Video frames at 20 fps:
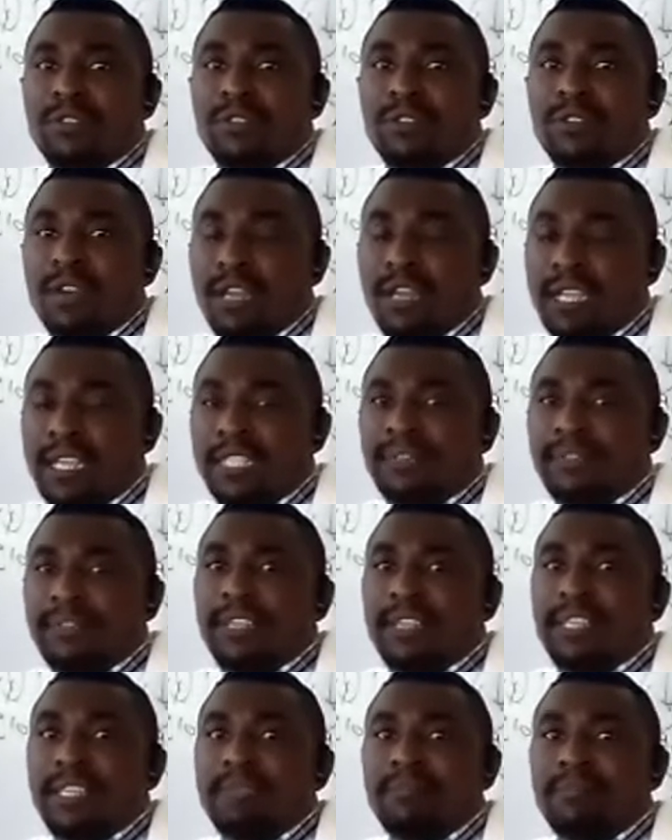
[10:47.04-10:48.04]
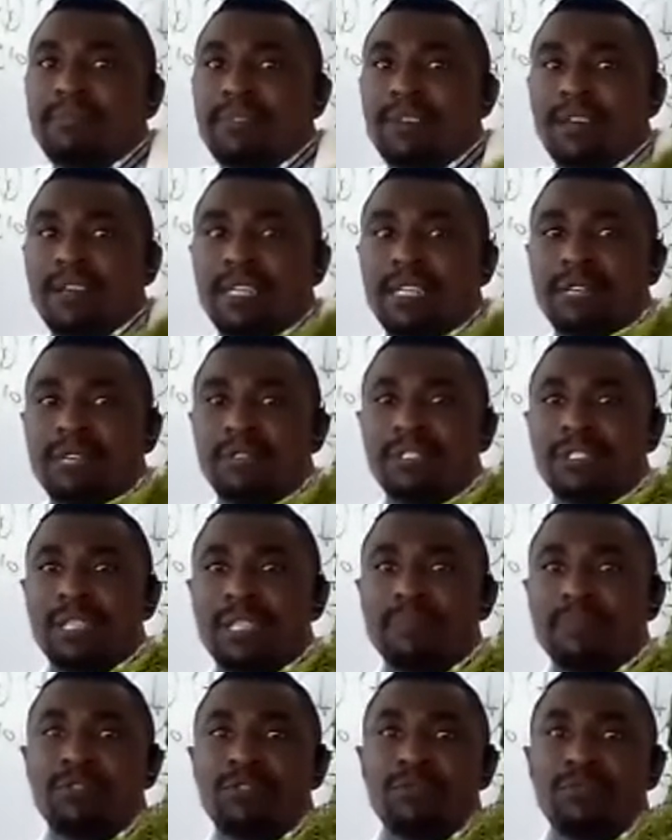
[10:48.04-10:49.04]
Classify them under which
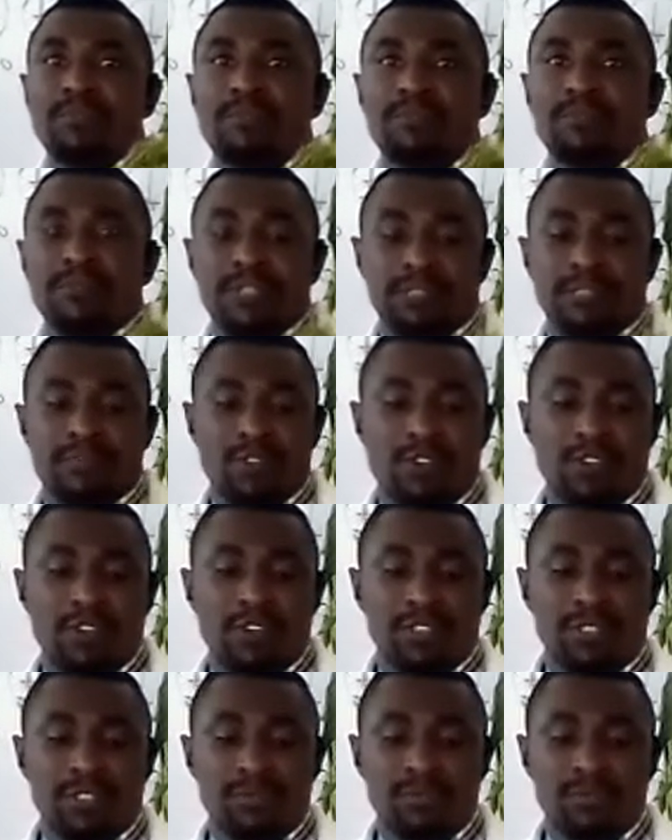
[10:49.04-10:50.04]
subgroup belongs to.